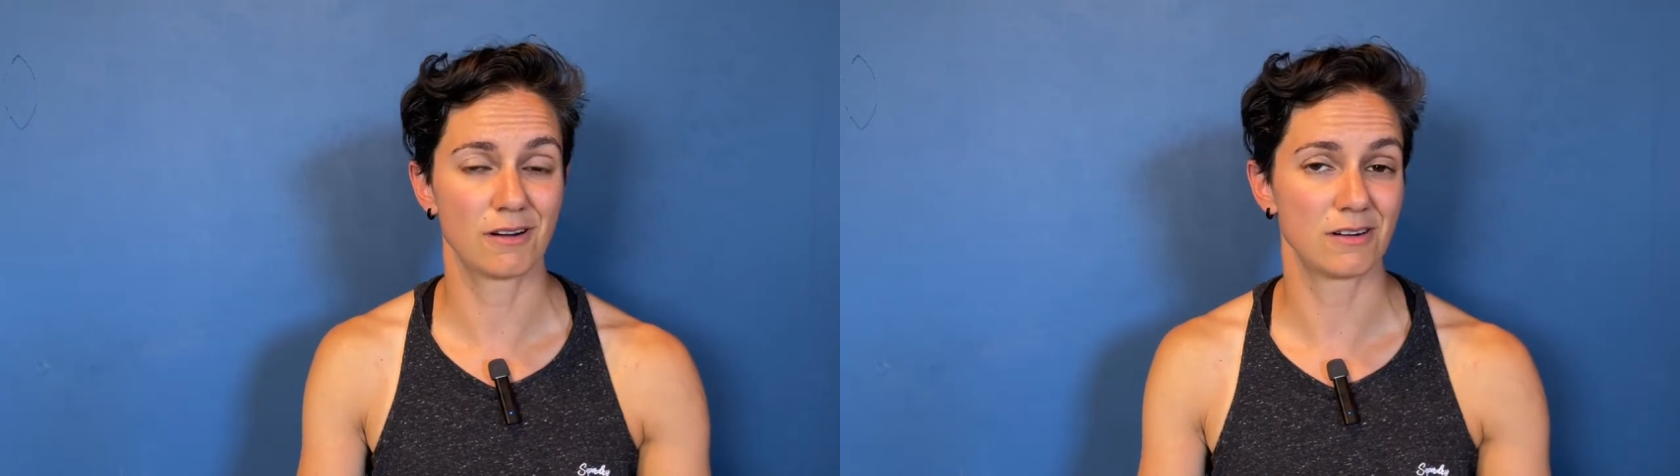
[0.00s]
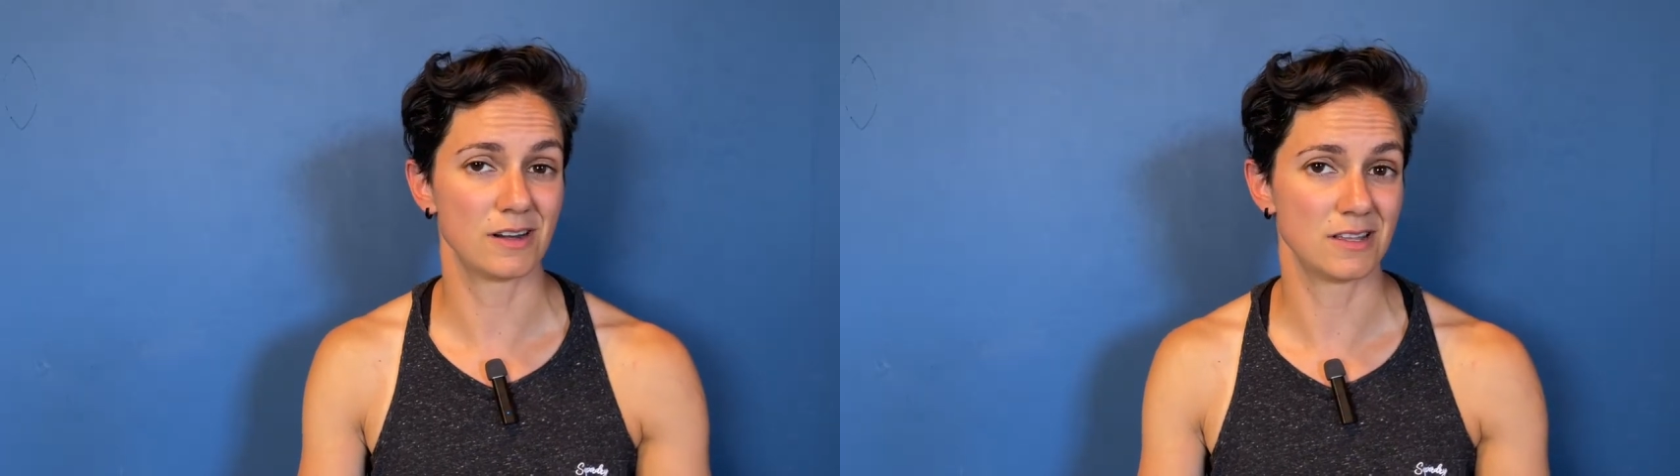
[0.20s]

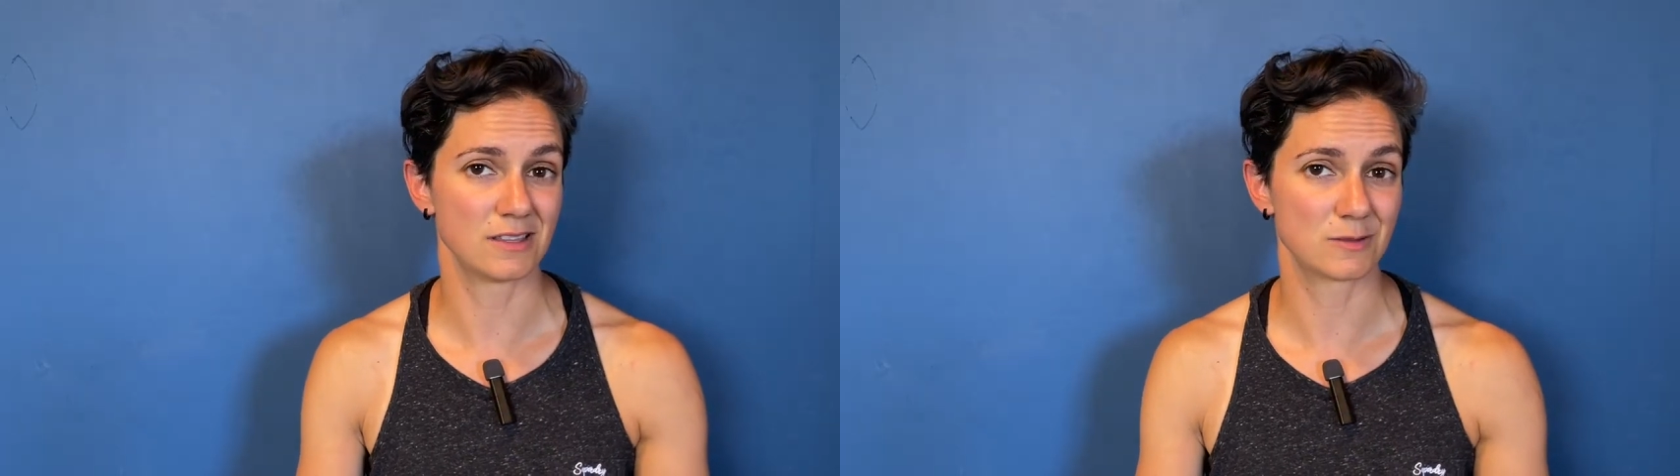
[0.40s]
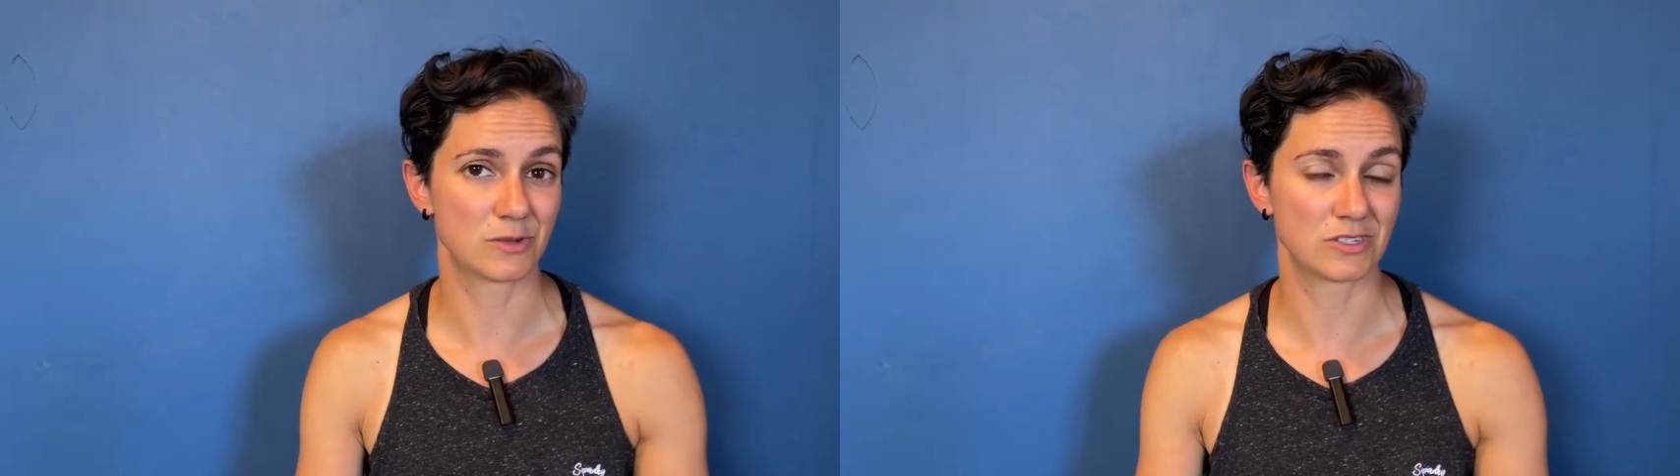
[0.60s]
are in
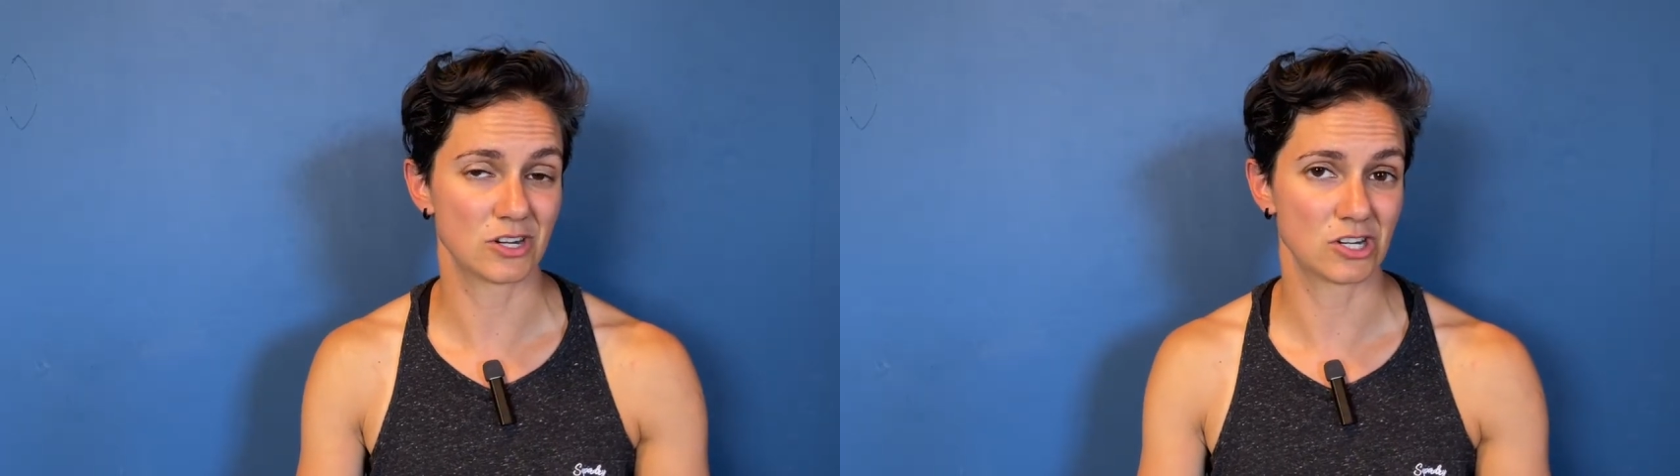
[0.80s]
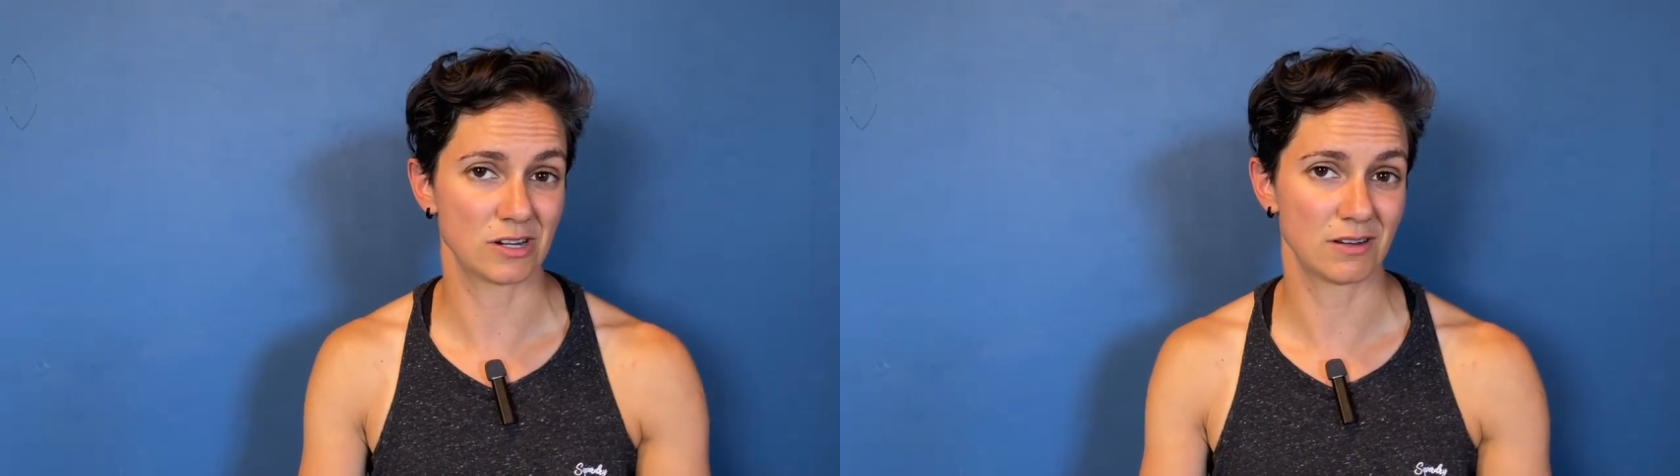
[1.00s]
this
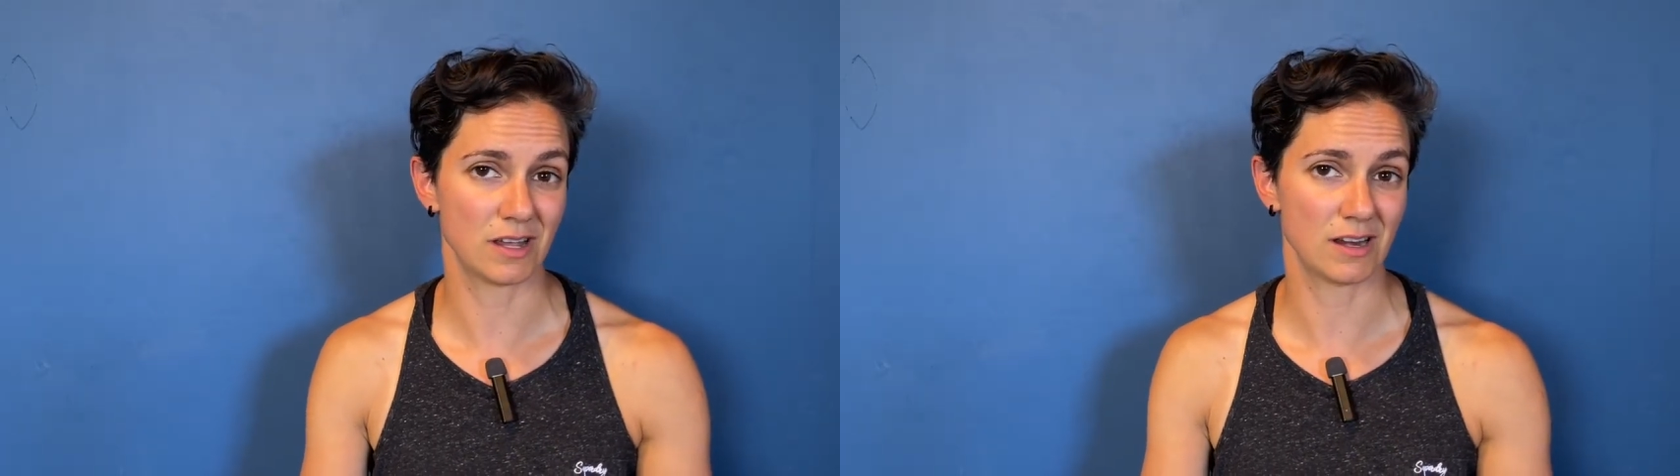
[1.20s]
position,